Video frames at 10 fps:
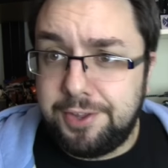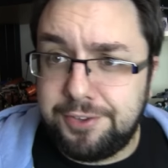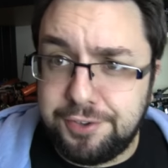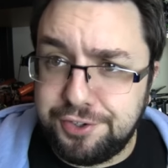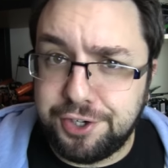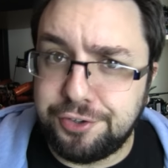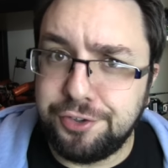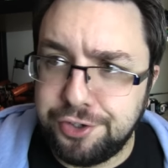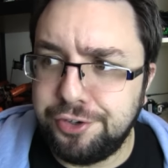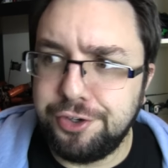Thanks
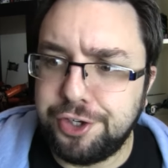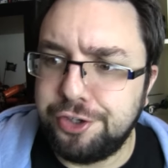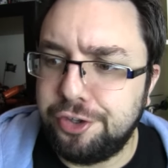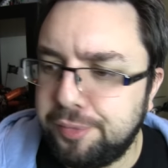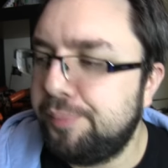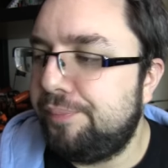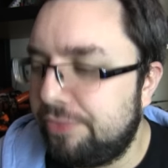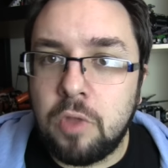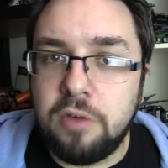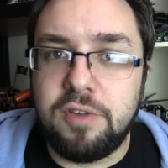
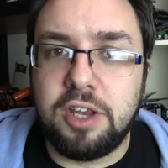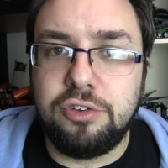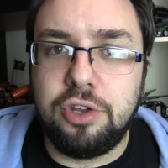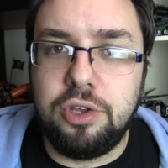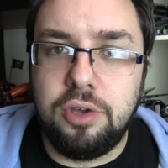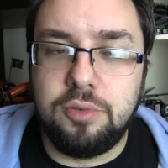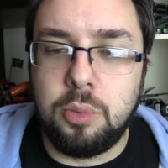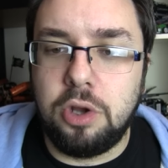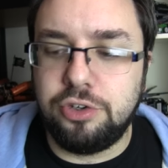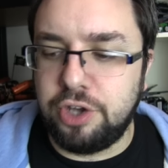to you for
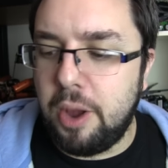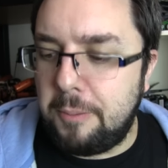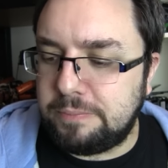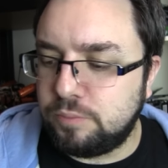watching.